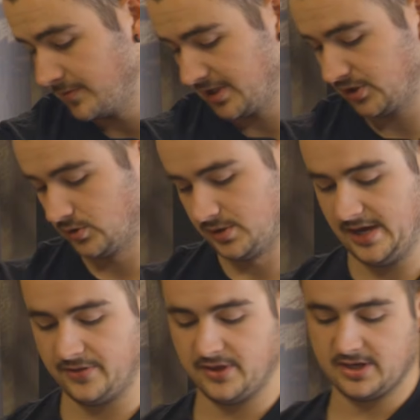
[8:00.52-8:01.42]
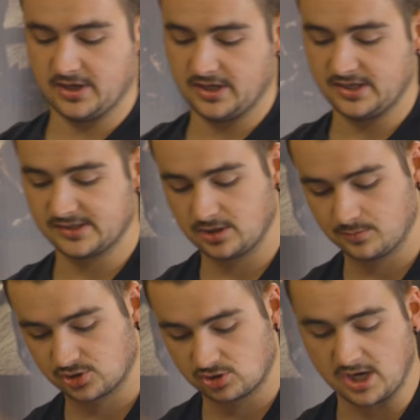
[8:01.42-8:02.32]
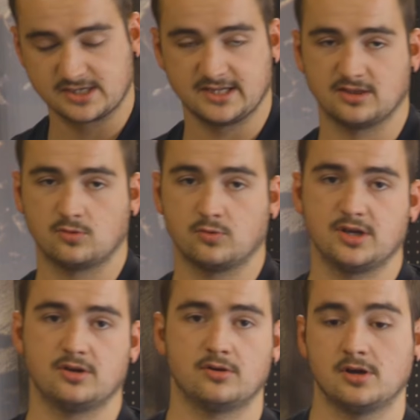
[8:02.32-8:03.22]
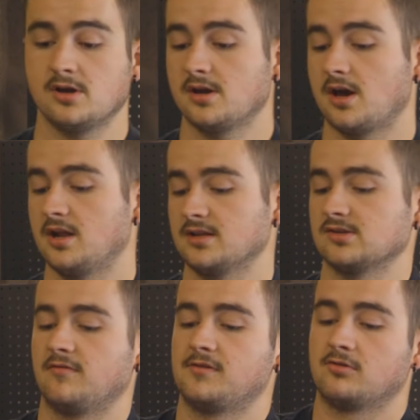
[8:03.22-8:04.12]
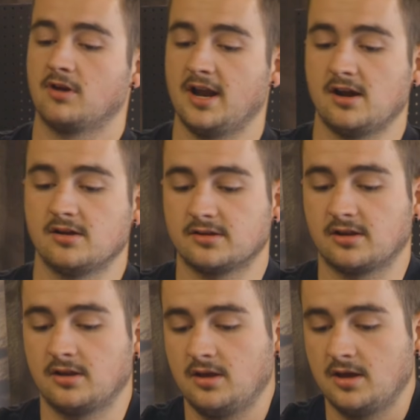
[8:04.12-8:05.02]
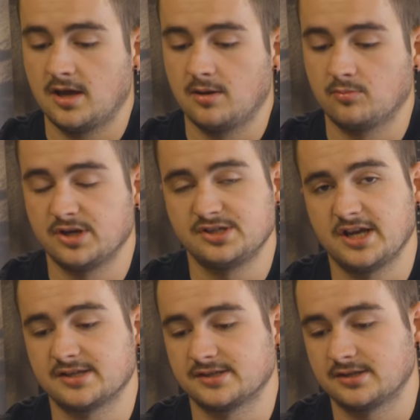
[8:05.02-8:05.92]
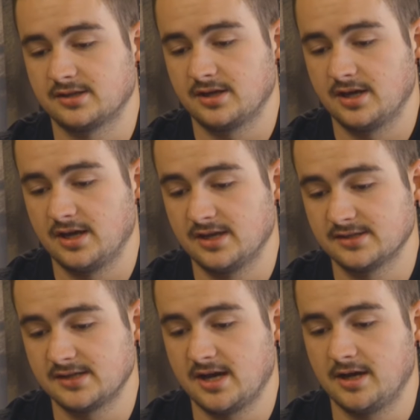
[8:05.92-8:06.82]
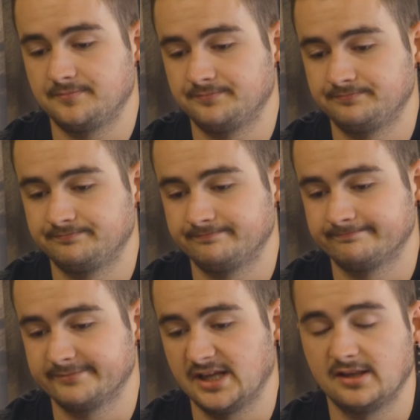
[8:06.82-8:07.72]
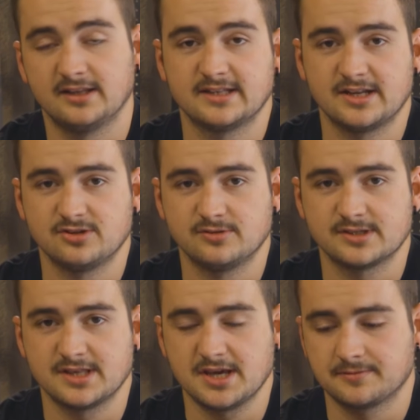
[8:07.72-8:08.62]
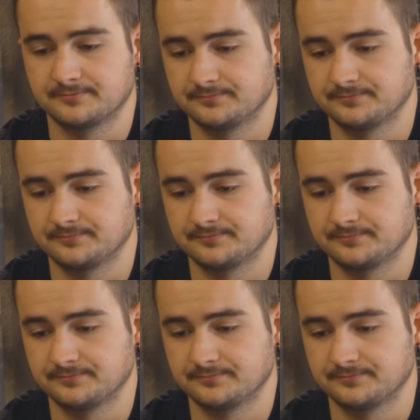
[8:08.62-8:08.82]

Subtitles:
Make sure nothing is obstructing the wheel and it's off the ground, and press yes and start. And let that do its thing.